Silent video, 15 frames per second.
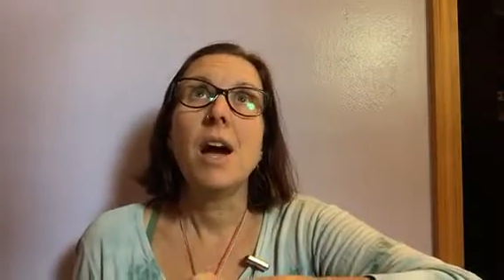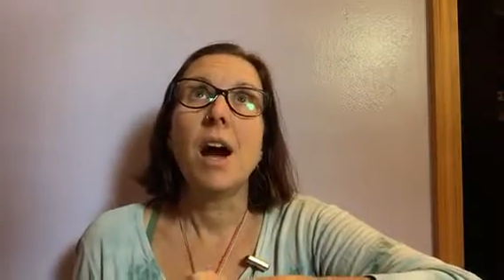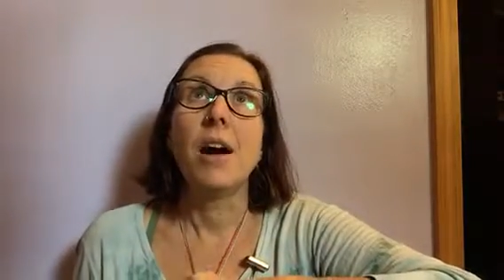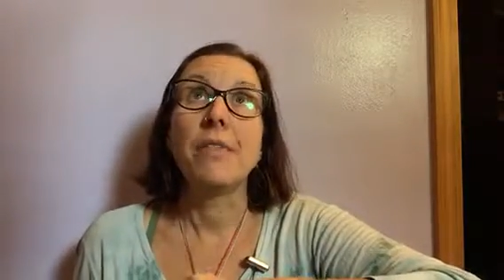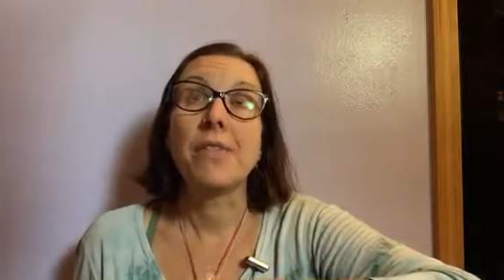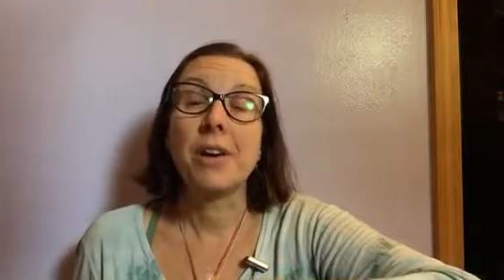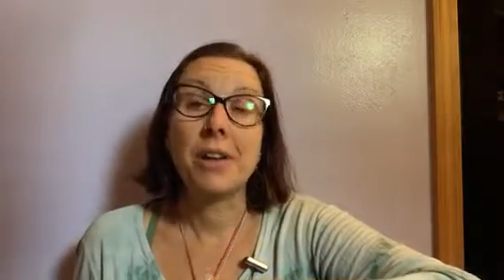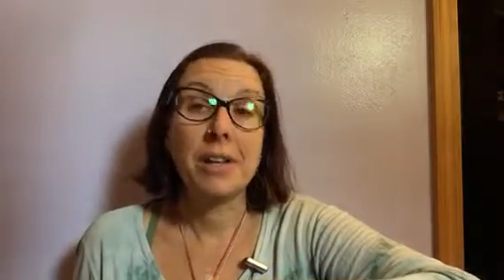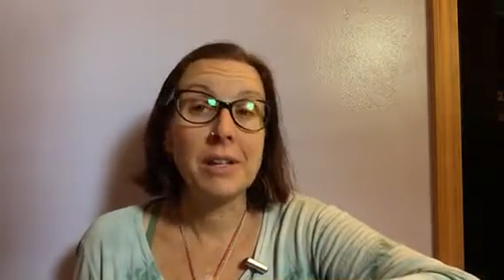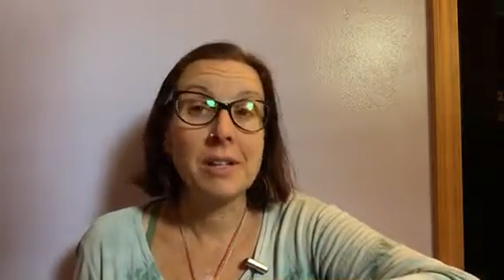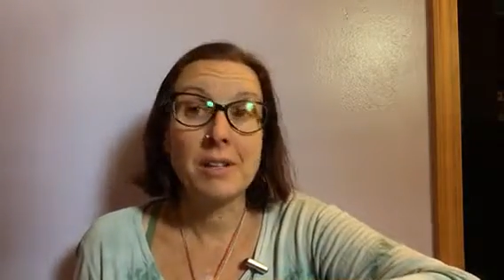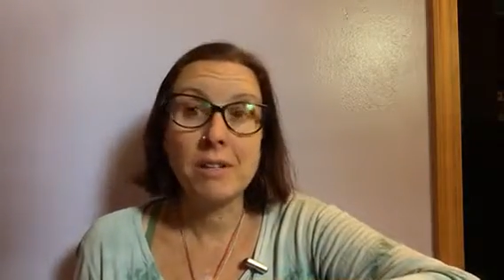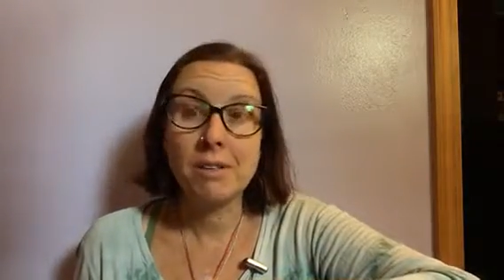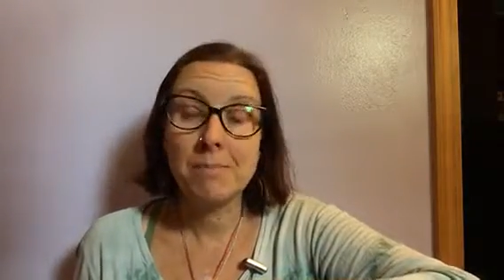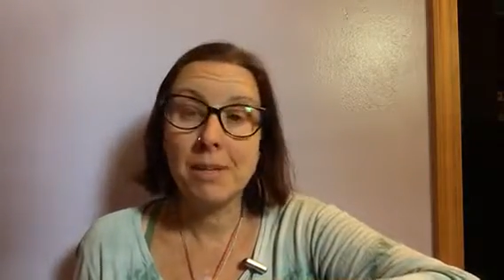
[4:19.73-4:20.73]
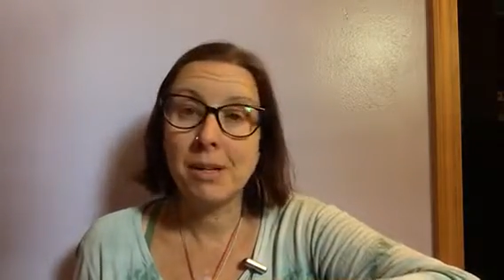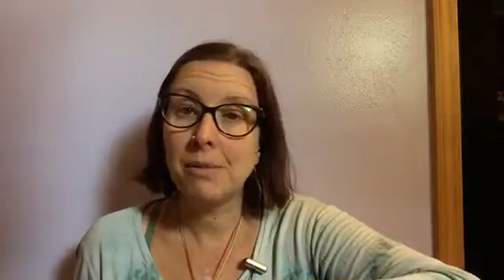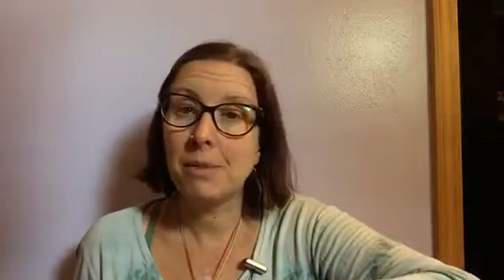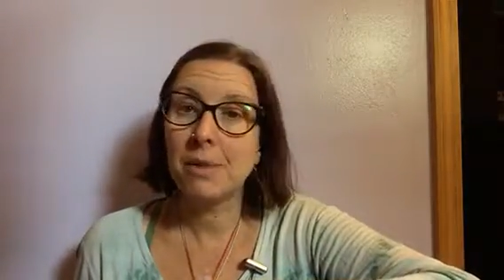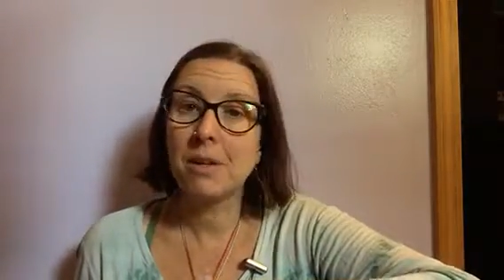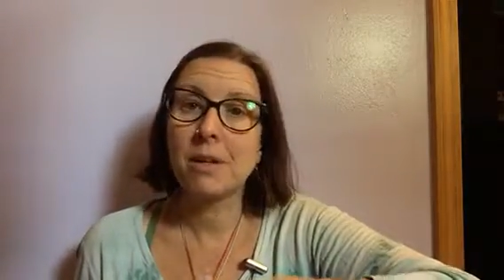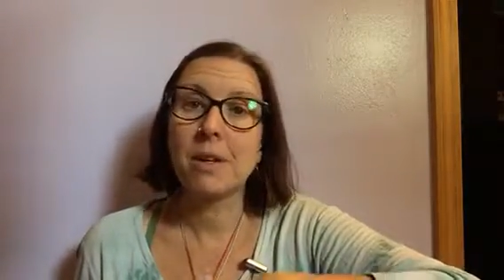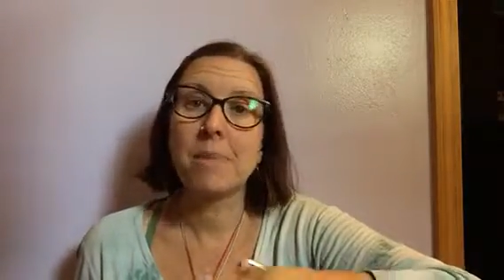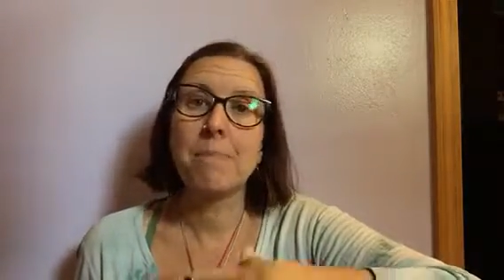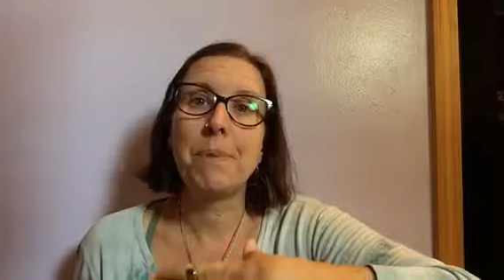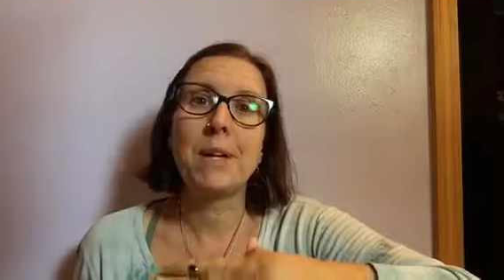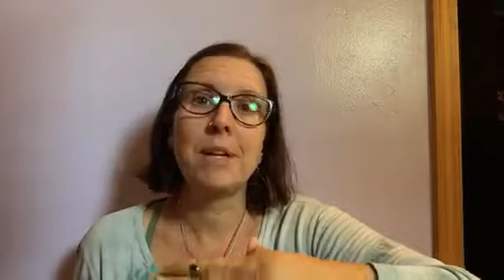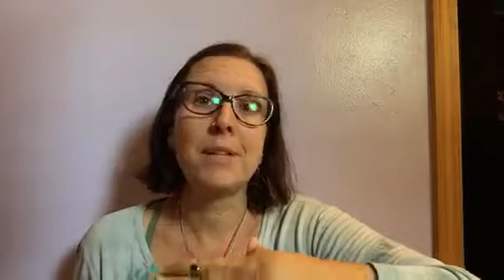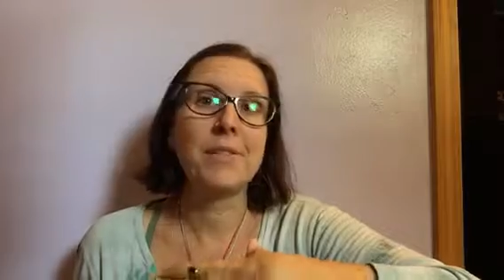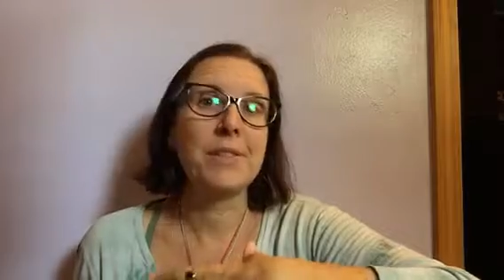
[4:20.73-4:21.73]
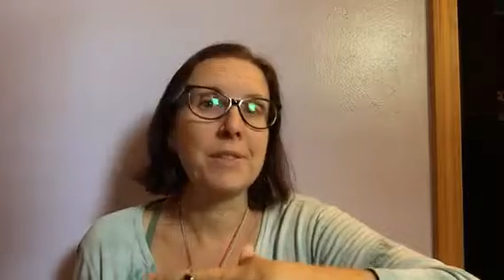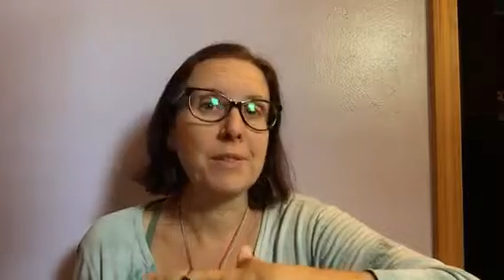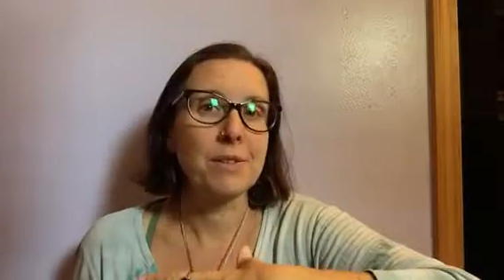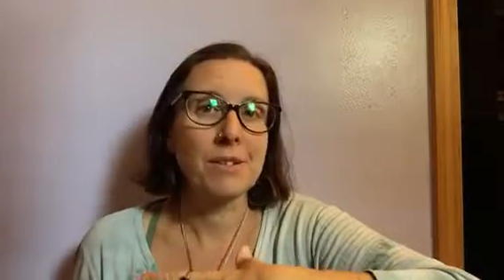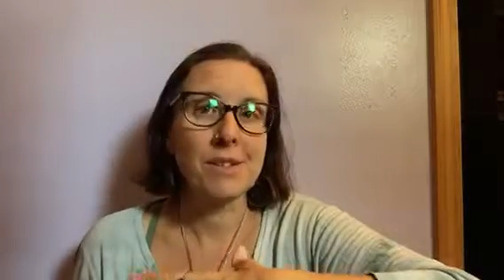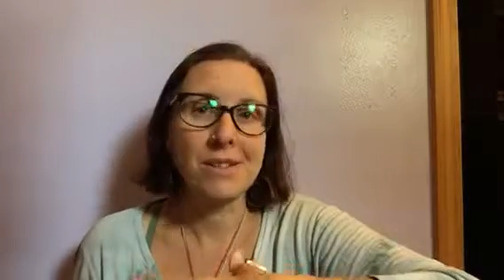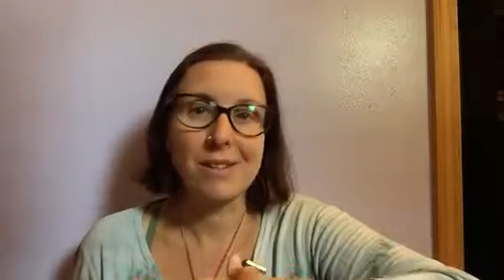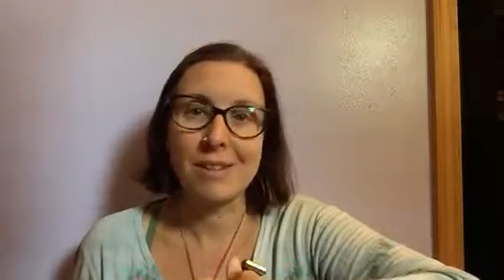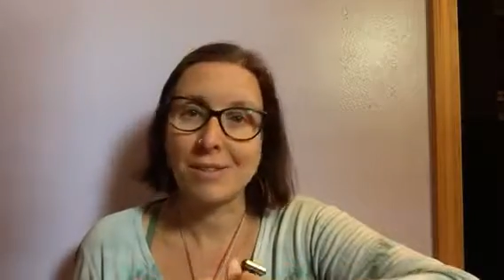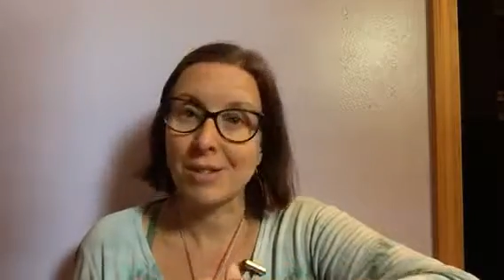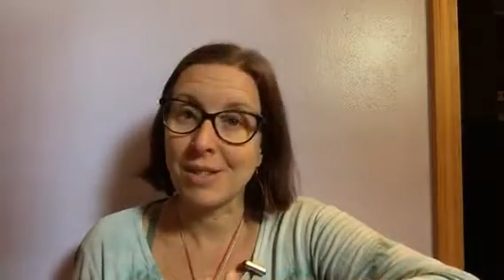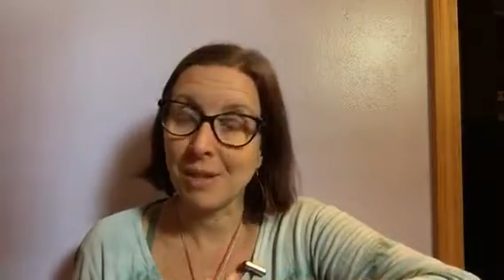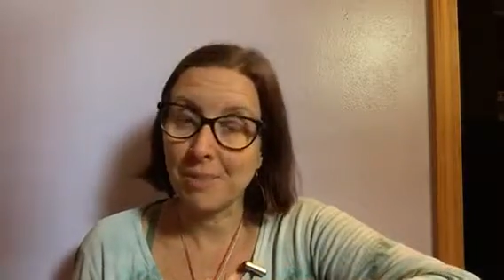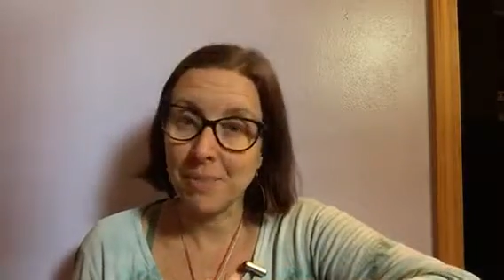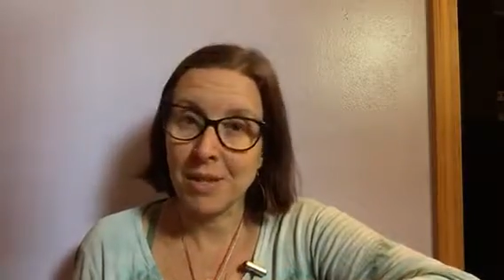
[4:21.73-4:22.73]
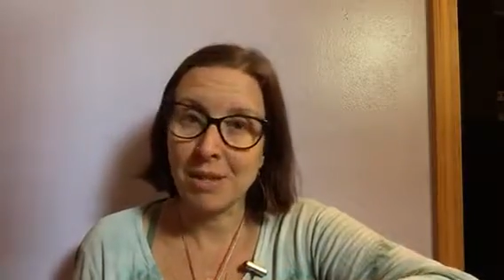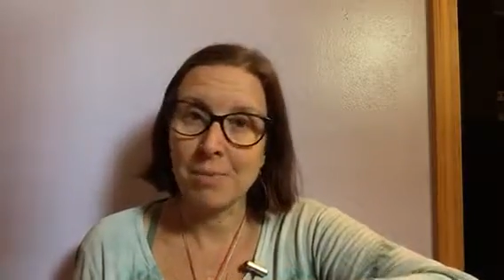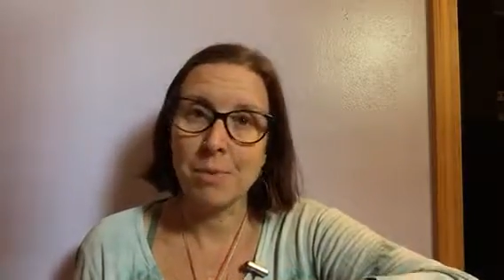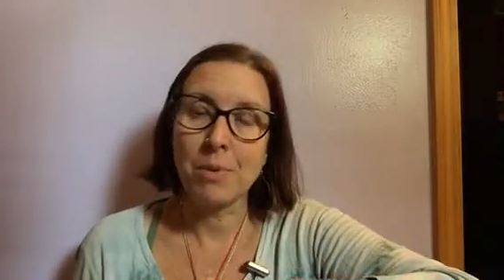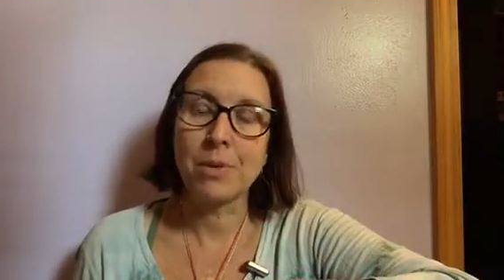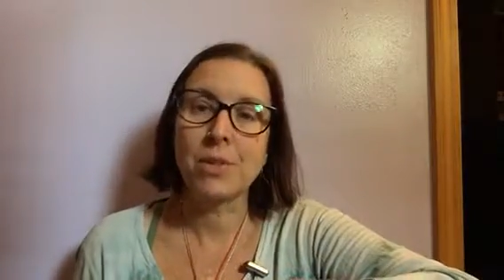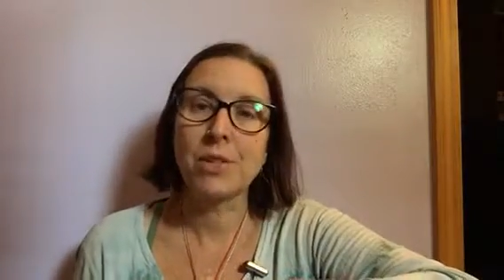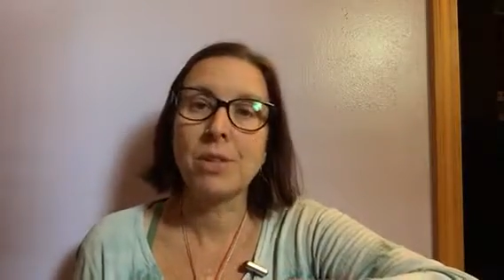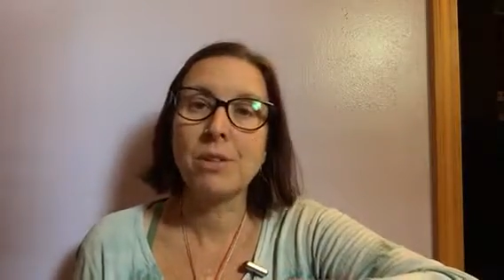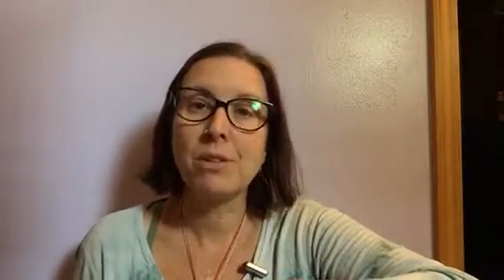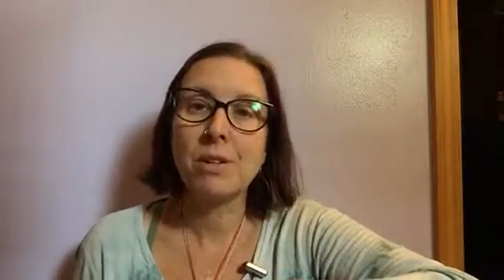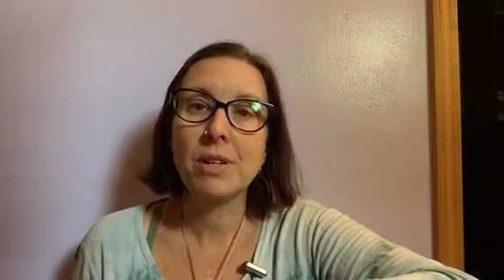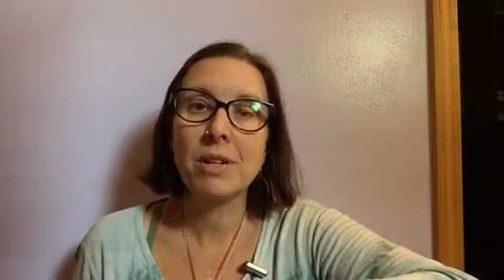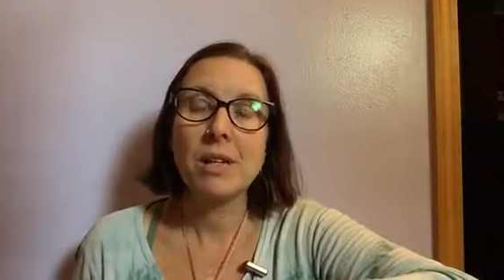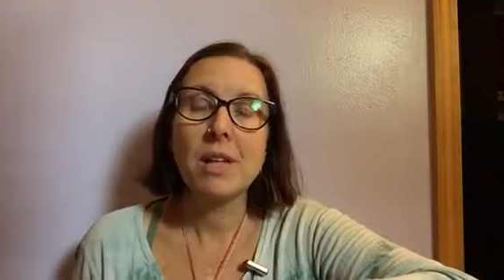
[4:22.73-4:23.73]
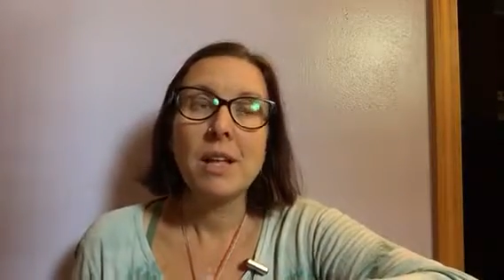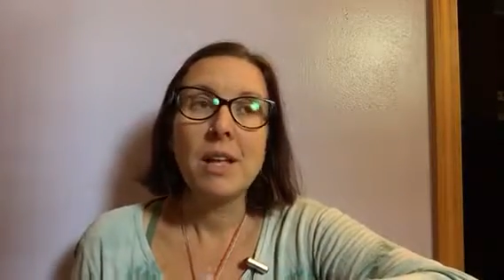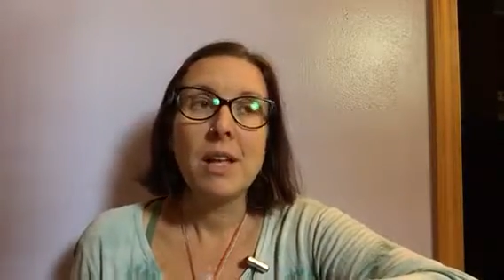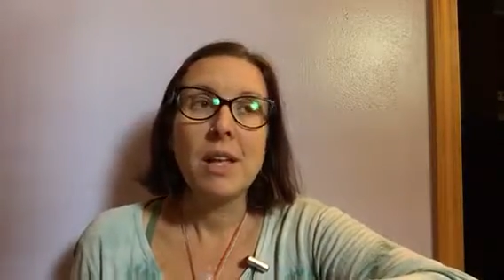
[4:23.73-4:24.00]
I thought I did all my work, but there's something more to it.